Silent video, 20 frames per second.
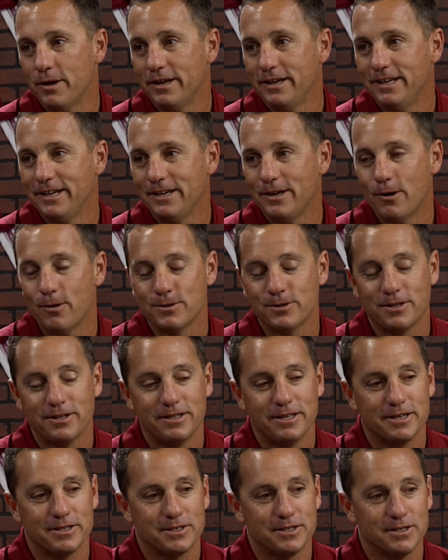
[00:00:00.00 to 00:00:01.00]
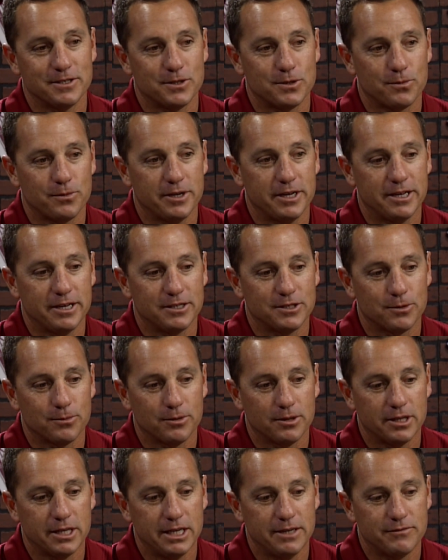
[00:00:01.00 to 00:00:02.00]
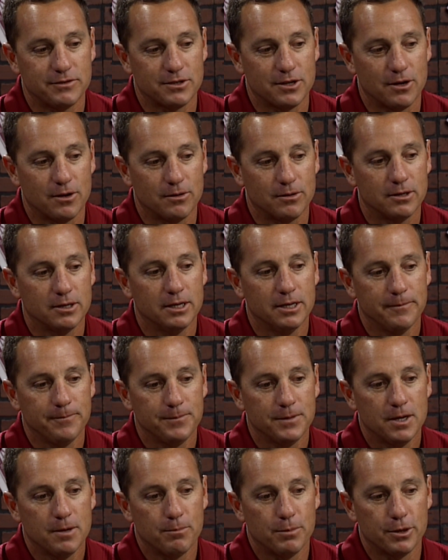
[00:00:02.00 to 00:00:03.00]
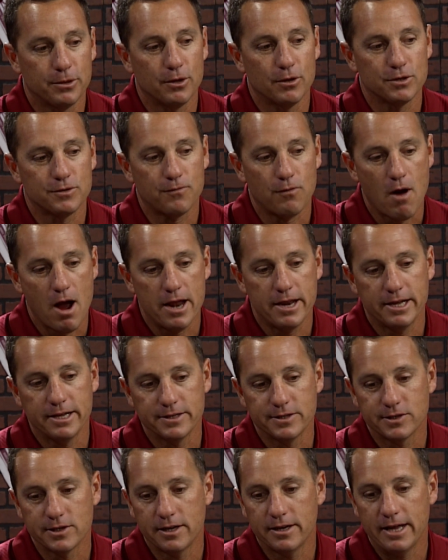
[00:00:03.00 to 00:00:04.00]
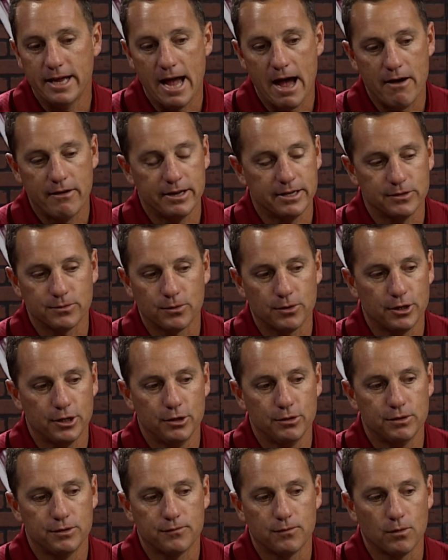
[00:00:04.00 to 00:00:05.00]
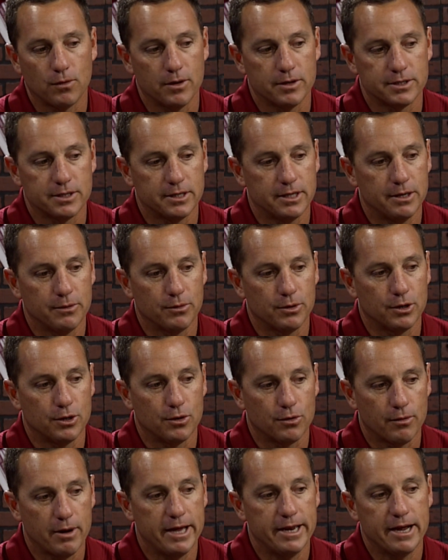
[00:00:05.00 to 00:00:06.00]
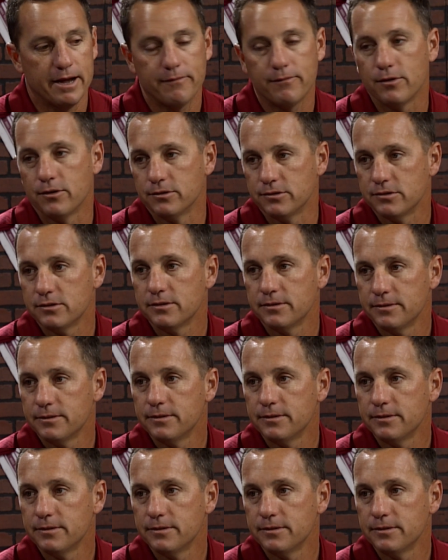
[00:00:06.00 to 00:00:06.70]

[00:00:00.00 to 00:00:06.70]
and he goes the distance, three innings of relief. So, but those Friday and Sunday outings were huge for us, and they were great efforts.